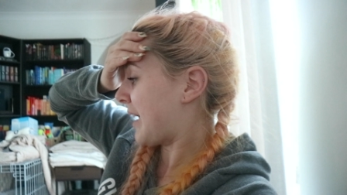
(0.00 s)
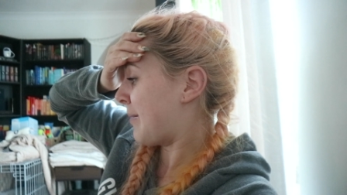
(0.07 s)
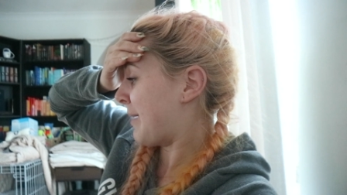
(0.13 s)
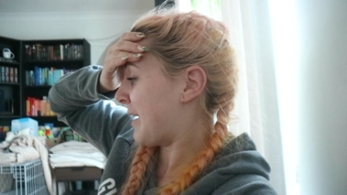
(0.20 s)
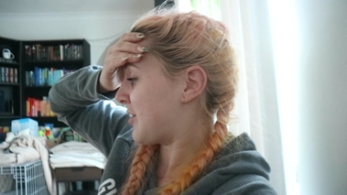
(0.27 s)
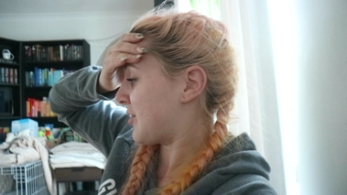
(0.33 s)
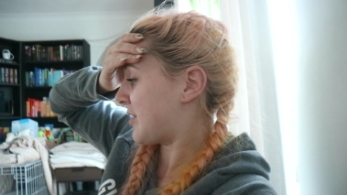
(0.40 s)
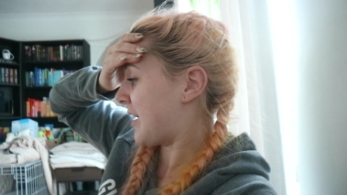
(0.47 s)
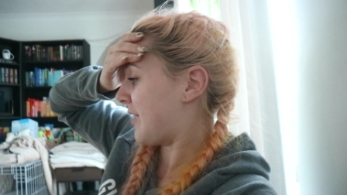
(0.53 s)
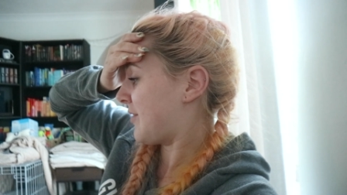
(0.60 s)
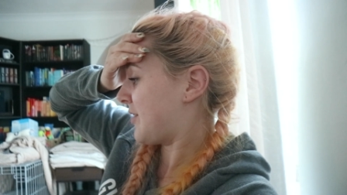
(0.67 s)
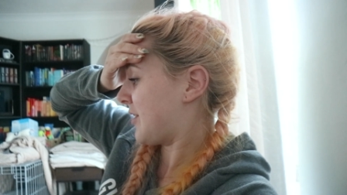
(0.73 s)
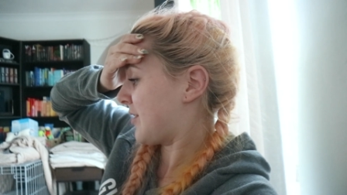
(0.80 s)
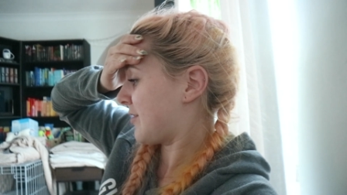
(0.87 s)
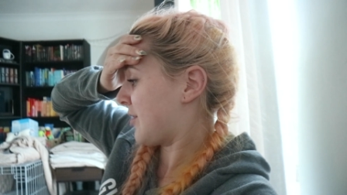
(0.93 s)
I might just
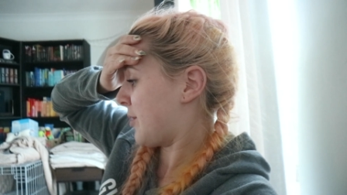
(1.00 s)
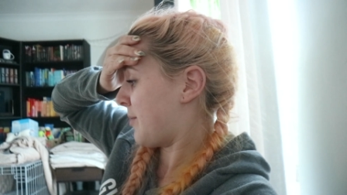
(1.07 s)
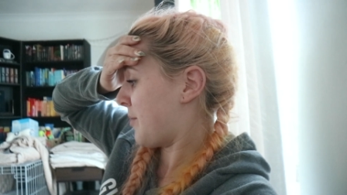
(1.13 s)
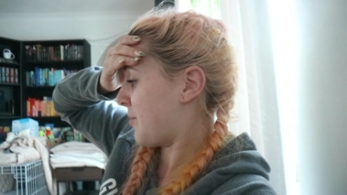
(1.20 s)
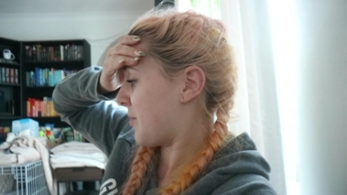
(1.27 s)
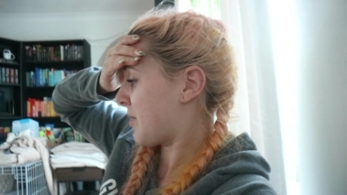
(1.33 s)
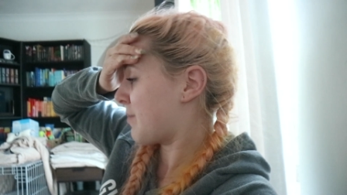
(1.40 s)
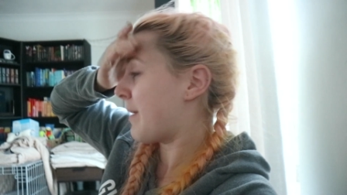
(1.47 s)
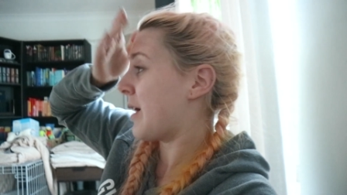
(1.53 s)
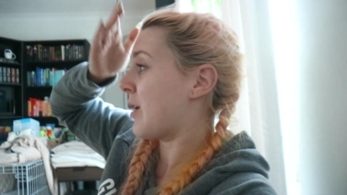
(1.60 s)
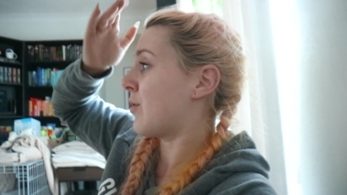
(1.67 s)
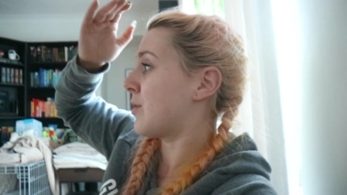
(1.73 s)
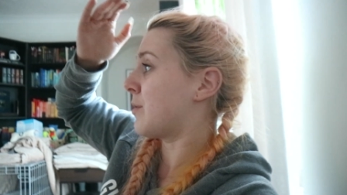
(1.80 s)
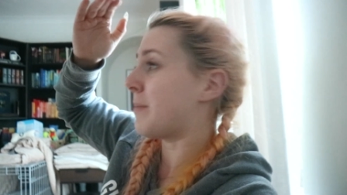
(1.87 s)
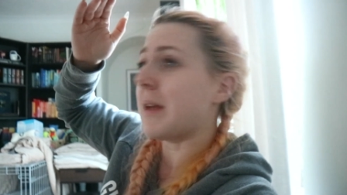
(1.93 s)
have to come up with
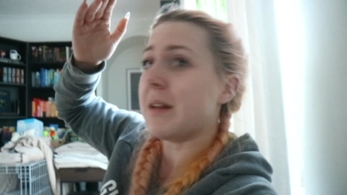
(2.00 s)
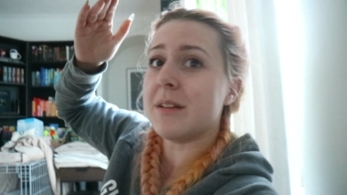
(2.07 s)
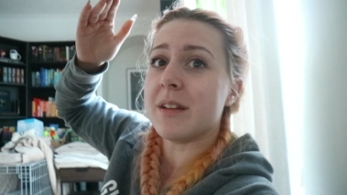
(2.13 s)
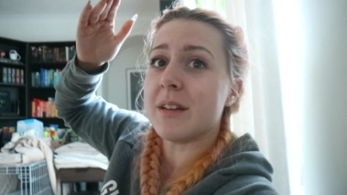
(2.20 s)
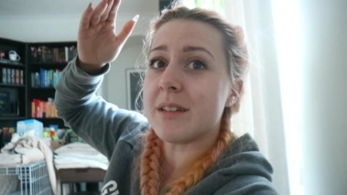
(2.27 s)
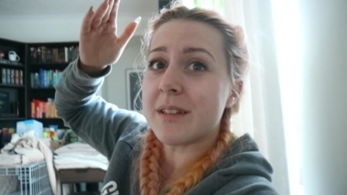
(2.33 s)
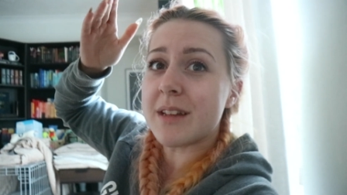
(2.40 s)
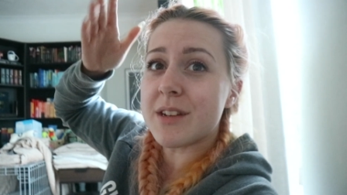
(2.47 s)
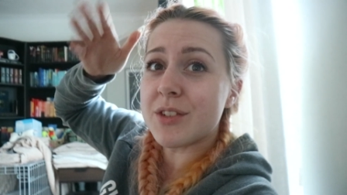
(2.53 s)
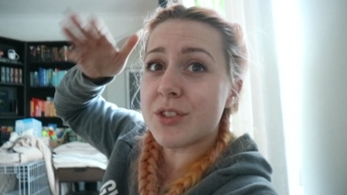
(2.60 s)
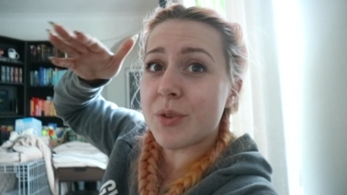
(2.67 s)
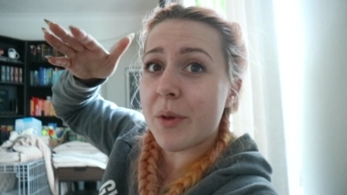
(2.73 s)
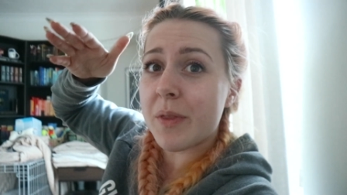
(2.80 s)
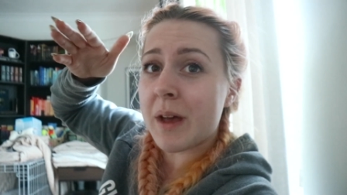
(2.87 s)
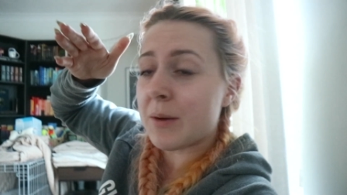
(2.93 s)
my own opinion and then
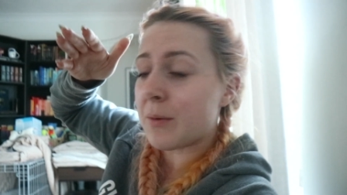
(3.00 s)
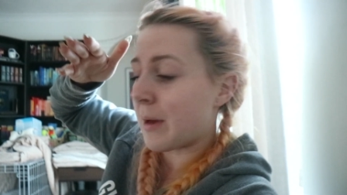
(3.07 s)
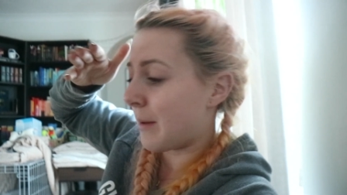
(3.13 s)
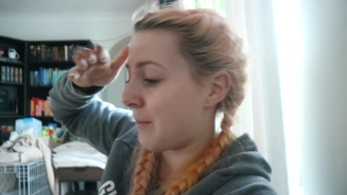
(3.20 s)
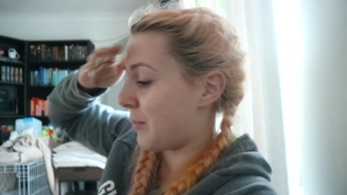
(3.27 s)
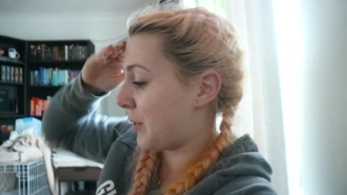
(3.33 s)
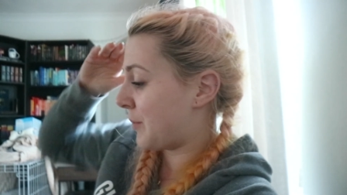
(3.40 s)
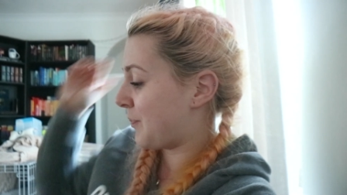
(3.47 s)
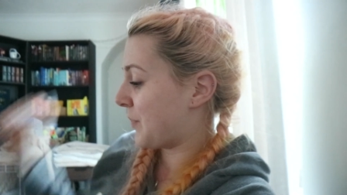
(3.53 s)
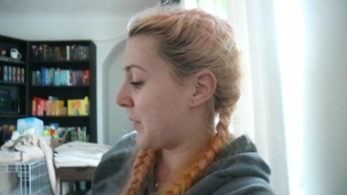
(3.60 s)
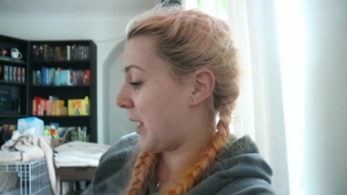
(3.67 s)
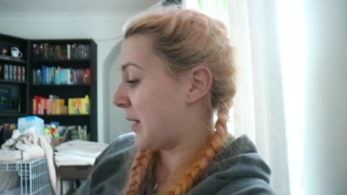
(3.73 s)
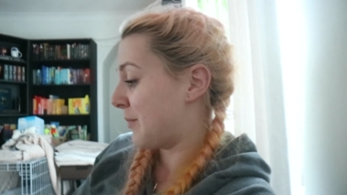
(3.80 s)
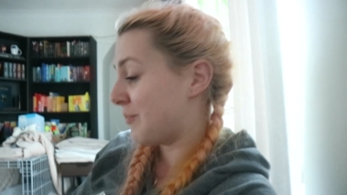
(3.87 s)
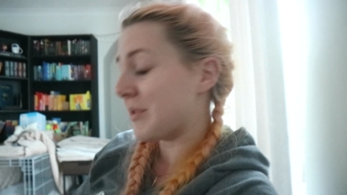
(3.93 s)
do it that way. But
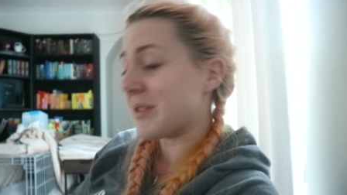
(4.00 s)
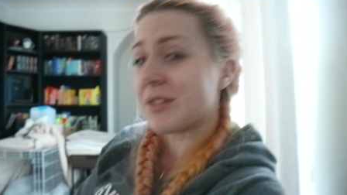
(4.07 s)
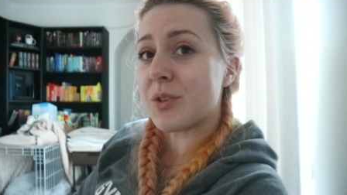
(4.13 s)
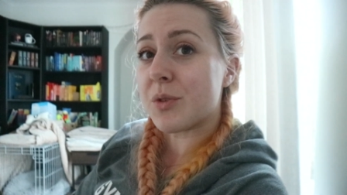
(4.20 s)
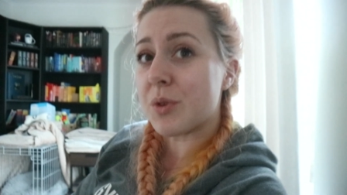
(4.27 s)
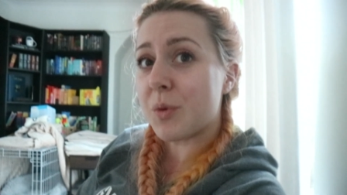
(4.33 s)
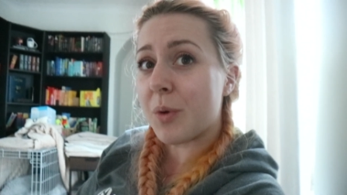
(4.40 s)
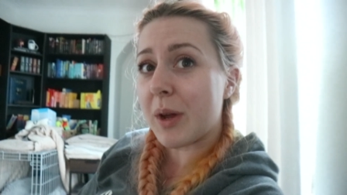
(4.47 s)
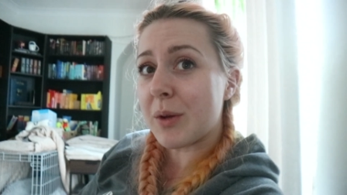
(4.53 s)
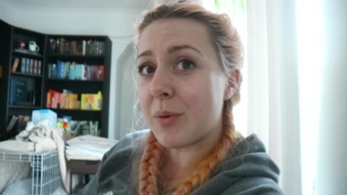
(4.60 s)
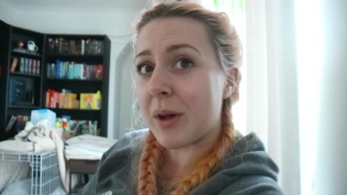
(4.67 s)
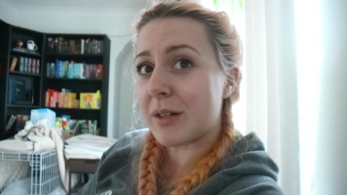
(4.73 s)
yeah, it's gone quite